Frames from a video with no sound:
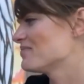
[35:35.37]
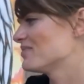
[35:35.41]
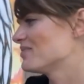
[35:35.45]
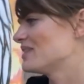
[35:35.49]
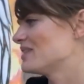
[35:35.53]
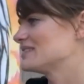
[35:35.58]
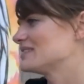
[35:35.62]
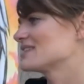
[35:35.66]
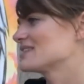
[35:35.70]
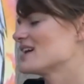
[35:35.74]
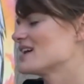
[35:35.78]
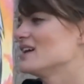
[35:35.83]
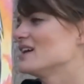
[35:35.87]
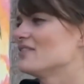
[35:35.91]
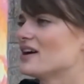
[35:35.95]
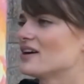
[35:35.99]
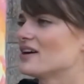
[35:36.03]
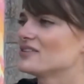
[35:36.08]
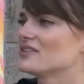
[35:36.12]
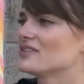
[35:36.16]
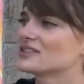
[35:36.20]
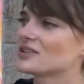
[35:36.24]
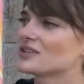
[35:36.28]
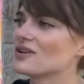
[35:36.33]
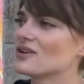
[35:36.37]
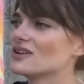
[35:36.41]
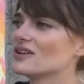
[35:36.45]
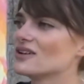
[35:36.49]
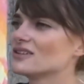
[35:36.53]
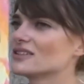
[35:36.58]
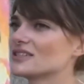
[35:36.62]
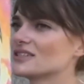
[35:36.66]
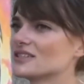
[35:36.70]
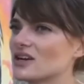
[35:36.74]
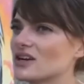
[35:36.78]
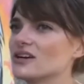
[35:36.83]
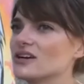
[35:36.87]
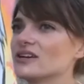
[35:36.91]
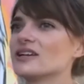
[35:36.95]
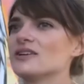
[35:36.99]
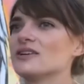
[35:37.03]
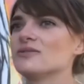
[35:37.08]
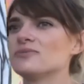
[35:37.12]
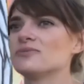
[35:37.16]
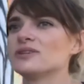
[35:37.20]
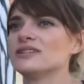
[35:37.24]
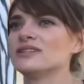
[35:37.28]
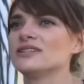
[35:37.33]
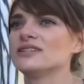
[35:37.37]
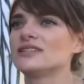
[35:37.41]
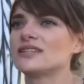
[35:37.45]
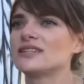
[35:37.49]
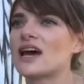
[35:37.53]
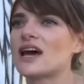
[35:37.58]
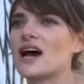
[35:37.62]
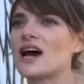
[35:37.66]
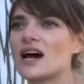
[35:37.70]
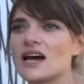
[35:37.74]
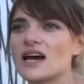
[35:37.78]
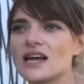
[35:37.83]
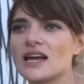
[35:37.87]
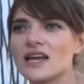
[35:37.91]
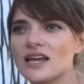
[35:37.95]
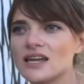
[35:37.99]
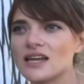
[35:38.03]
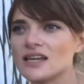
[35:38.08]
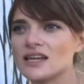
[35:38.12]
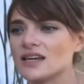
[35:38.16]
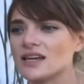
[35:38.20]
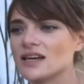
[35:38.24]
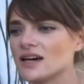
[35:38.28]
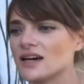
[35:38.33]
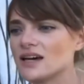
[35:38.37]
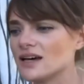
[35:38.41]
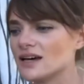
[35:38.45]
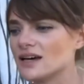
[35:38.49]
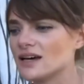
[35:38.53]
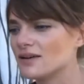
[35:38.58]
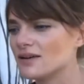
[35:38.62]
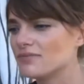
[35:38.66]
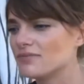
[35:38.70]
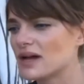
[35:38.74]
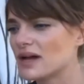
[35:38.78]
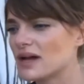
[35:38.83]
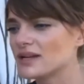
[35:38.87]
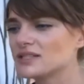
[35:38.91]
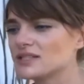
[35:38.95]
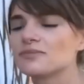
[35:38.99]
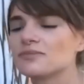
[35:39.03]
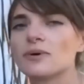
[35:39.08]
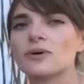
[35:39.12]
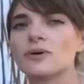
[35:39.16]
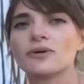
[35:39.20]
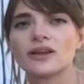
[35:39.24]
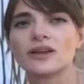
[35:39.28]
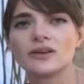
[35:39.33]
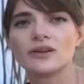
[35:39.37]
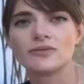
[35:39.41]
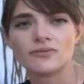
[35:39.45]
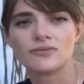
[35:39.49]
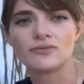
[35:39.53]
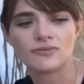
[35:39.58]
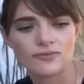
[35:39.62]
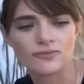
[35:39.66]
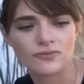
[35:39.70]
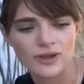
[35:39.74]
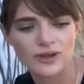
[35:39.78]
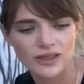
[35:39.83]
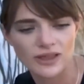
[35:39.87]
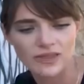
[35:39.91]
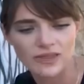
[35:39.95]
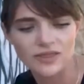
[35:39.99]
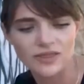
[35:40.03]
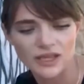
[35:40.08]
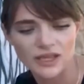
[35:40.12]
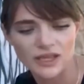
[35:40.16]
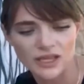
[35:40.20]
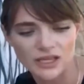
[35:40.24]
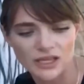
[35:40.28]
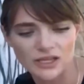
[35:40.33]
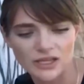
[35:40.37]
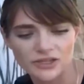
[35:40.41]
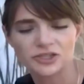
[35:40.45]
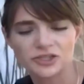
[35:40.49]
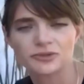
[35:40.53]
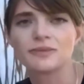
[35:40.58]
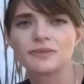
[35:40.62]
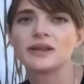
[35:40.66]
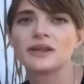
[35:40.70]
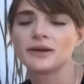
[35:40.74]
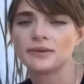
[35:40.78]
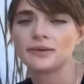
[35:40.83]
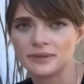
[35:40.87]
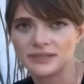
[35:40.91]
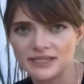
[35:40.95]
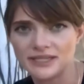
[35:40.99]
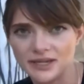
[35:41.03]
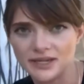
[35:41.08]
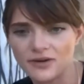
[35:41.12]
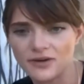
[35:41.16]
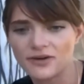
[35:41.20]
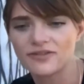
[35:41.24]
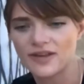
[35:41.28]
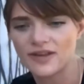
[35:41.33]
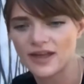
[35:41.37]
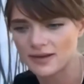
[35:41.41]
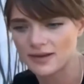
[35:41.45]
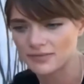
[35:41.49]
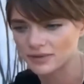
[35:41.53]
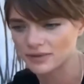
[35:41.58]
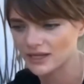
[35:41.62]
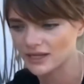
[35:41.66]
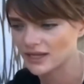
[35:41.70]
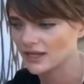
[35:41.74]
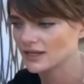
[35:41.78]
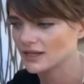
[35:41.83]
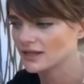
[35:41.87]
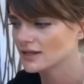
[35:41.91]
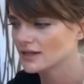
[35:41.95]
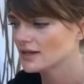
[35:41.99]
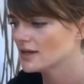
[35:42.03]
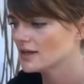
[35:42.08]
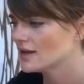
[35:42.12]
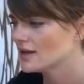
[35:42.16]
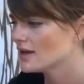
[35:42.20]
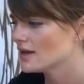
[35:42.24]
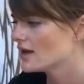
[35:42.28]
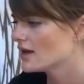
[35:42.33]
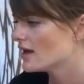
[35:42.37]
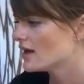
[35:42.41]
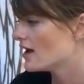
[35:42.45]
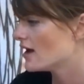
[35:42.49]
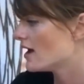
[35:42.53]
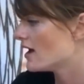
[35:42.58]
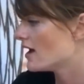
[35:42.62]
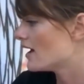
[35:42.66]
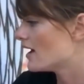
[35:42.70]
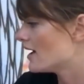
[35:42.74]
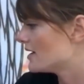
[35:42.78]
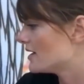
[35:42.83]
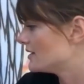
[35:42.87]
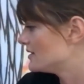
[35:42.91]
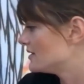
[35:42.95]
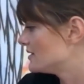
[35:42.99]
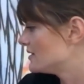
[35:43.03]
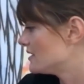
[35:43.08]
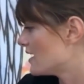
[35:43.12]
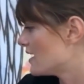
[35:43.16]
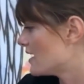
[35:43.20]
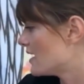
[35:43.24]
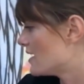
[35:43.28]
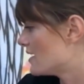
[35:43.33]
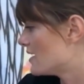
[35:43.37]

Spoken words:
That's kind of how this all started. Was I'd spoken with the Schmidt and Petito family. And